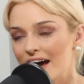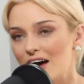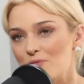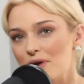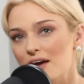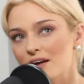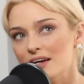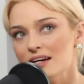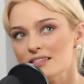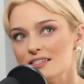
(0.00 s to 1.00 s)
And I
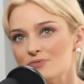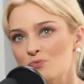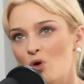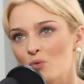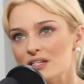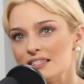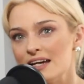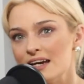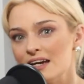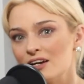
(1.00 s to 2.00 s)
guess what we're
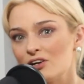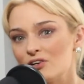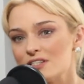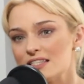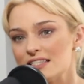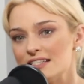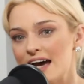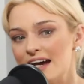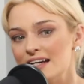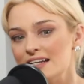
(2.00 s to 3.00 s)
seeing across the
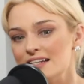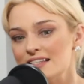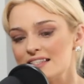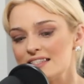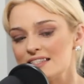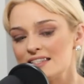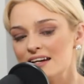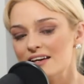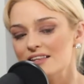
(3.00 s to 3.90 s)
state is